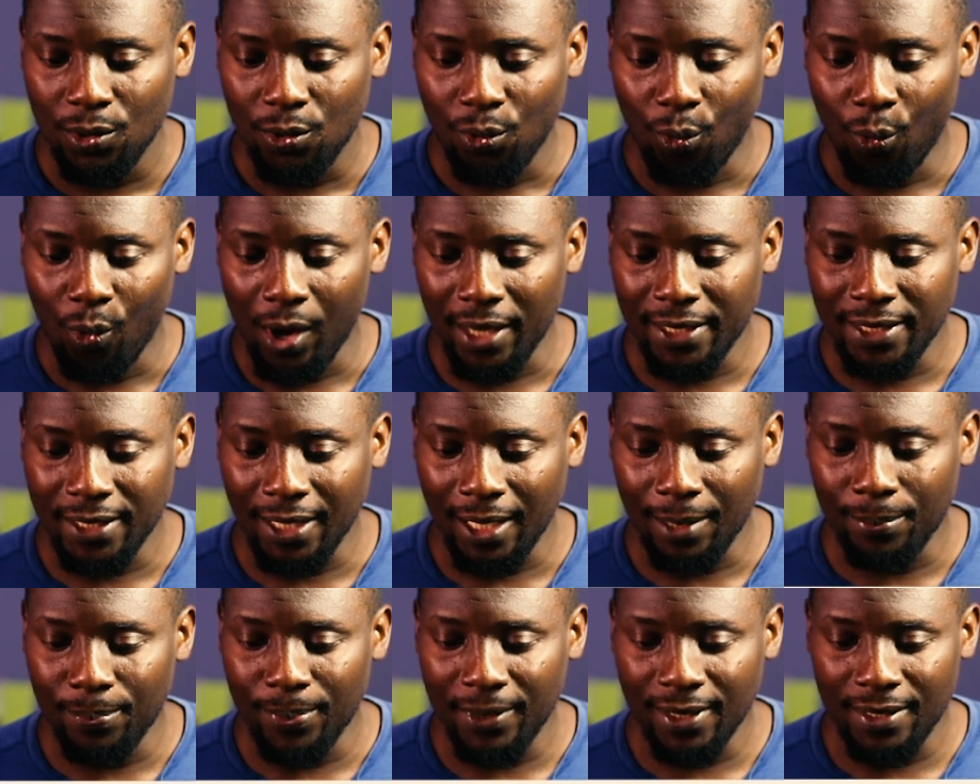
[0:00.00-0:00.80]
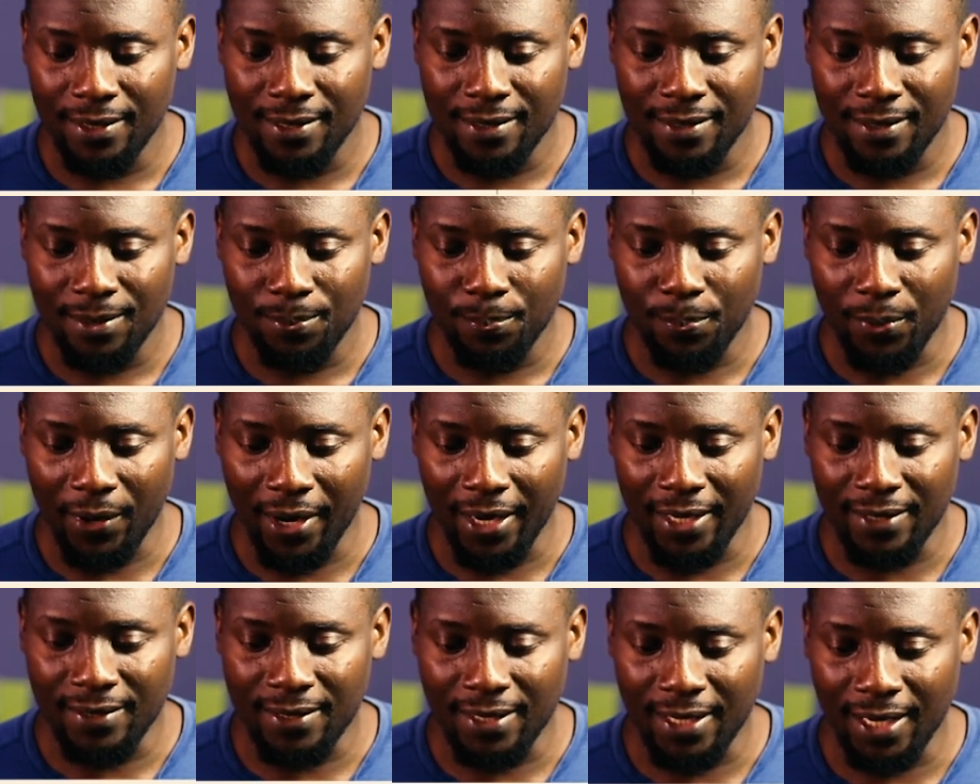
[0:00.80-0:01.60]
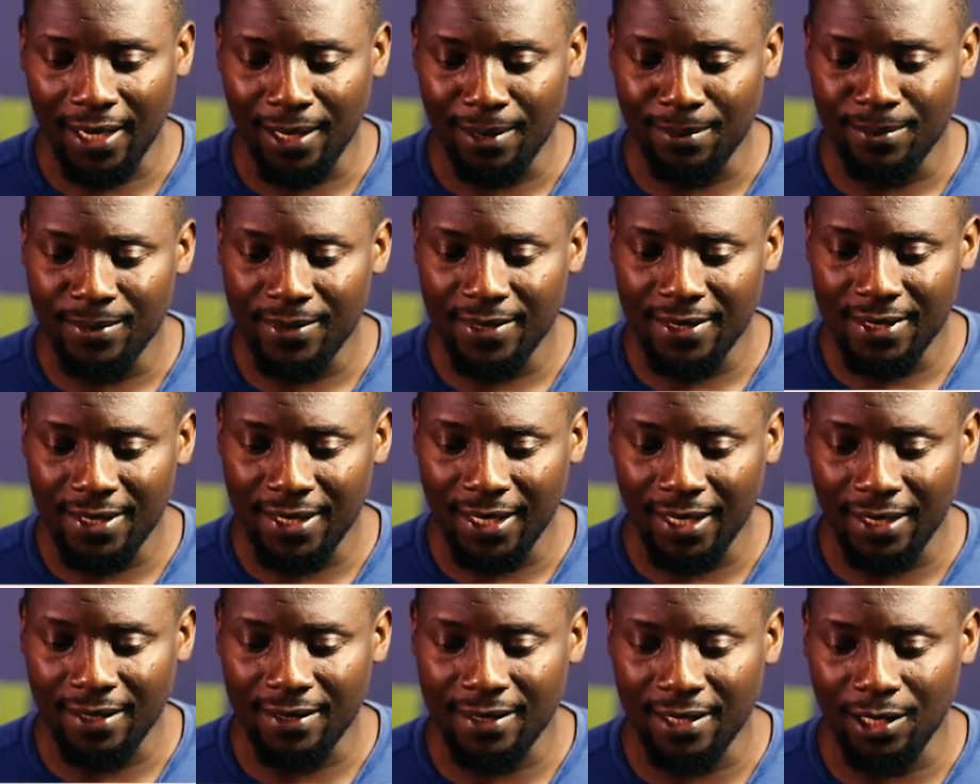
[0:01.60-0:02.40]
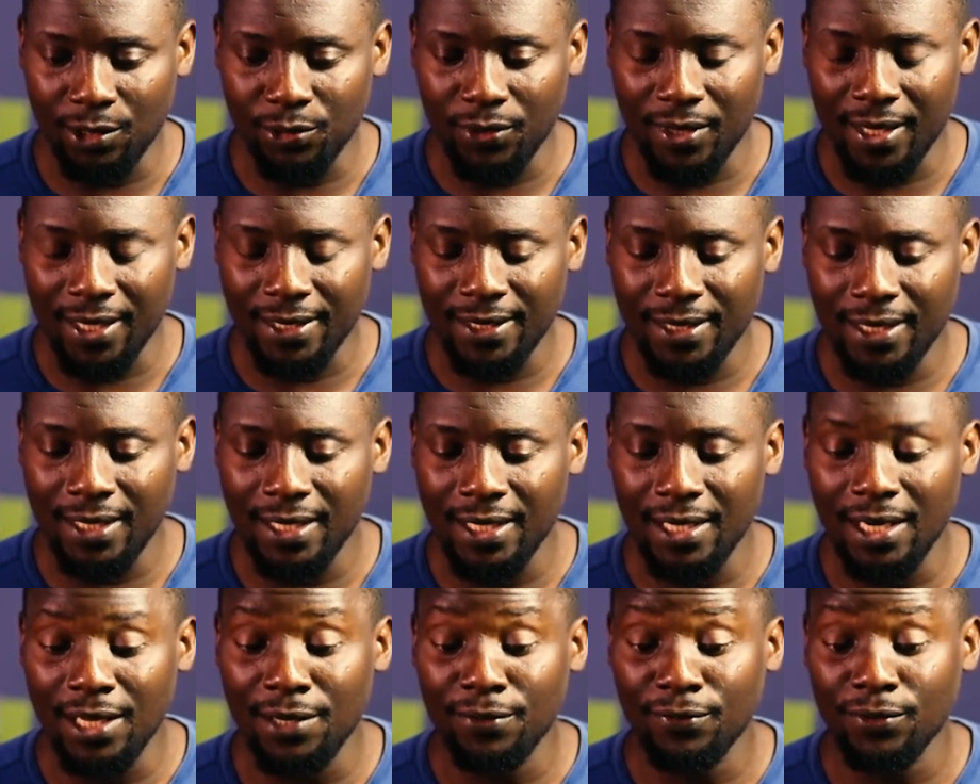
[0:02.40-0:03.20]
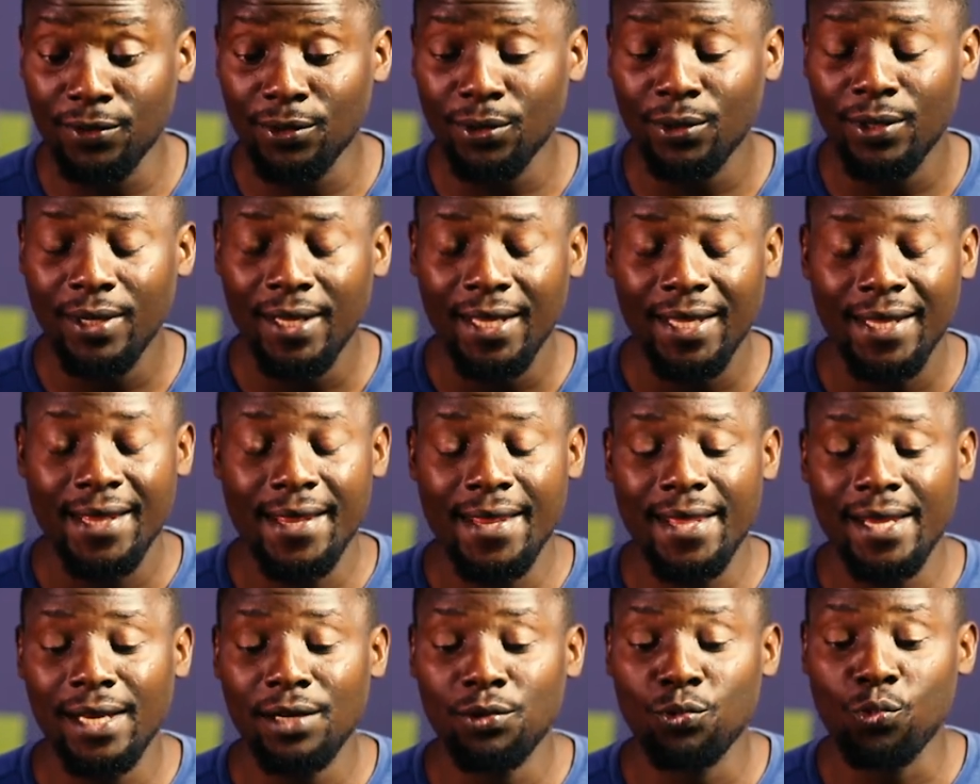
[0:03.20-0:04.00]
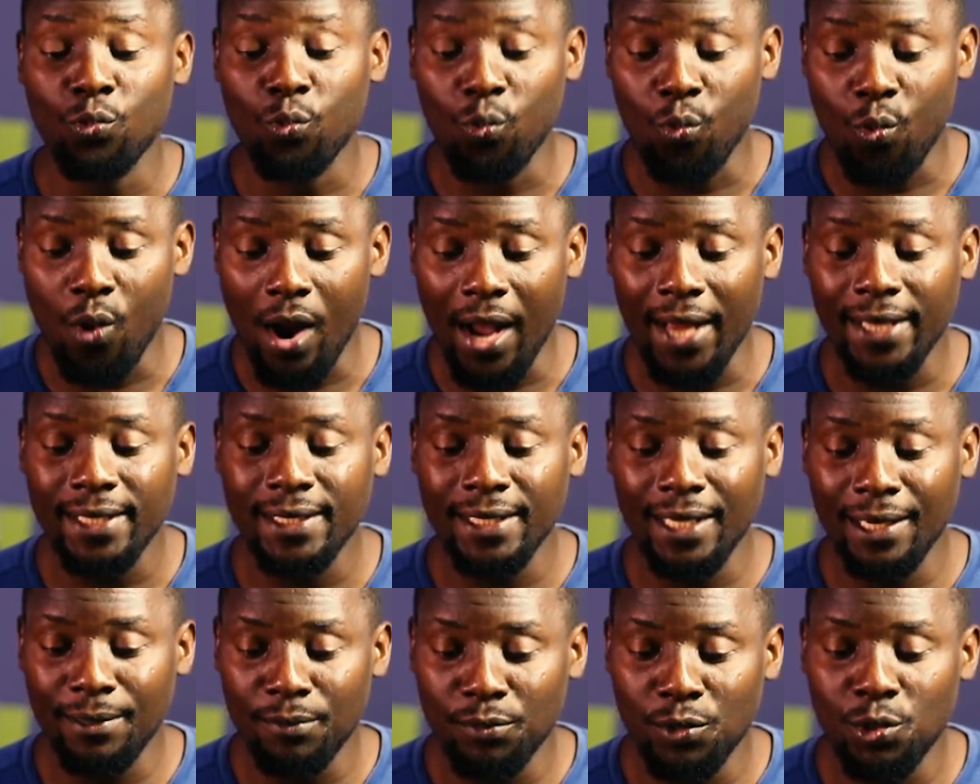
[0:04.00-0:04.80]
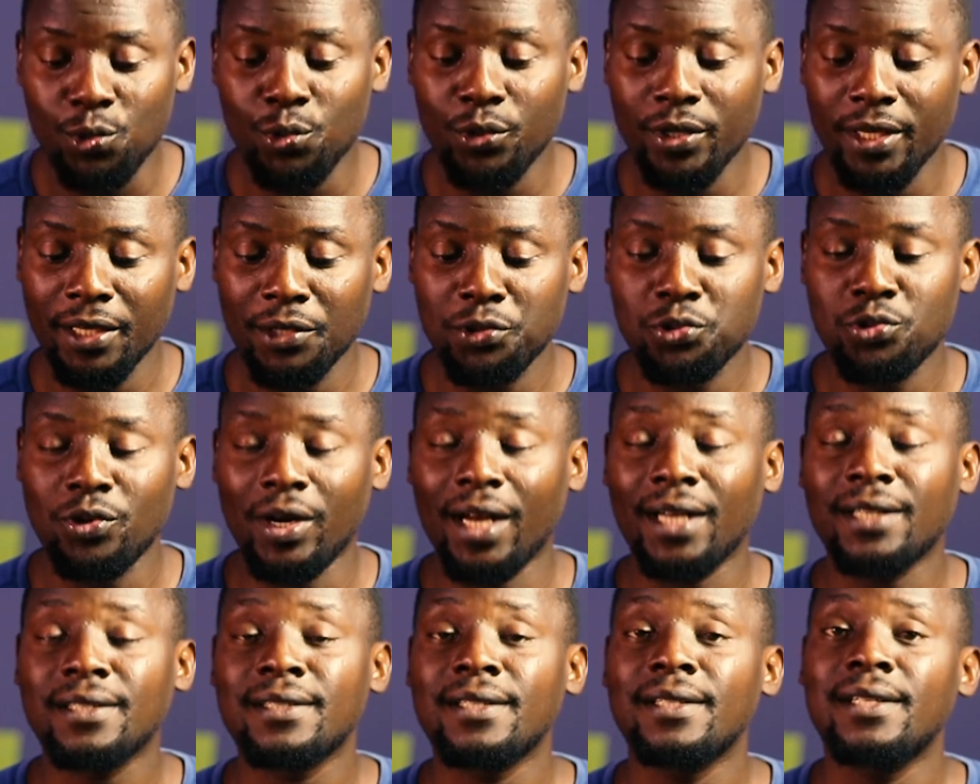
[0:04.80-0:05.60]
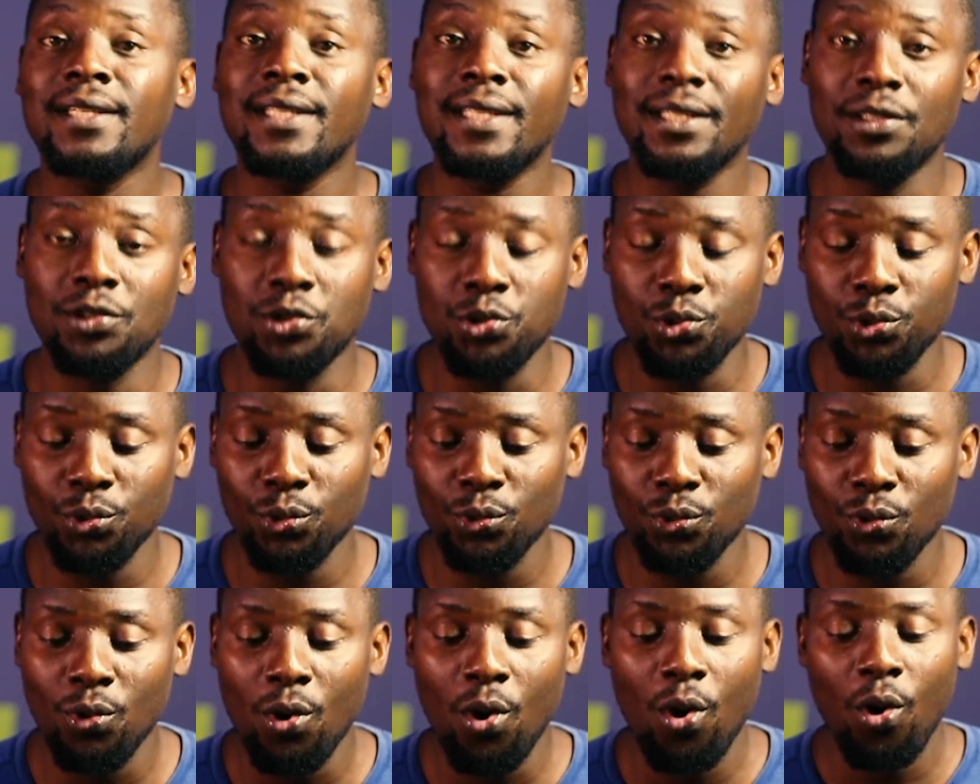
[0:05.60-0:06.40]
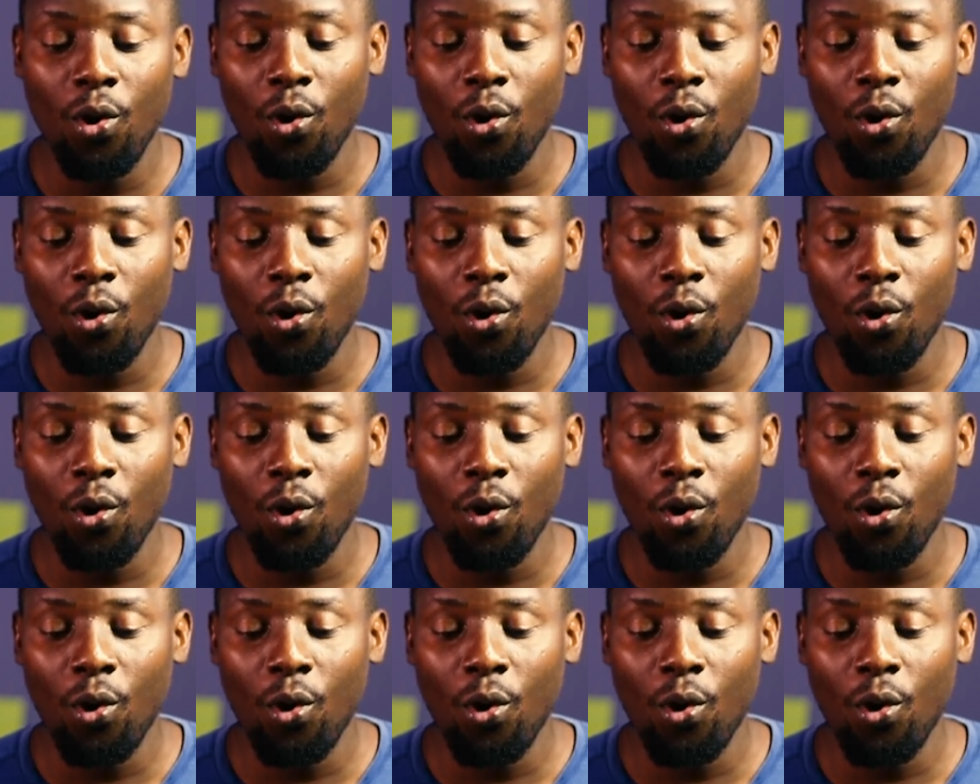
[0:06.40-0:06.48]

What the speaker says: what happens, price comes, takes out that key level, then what I'm looking to actually do,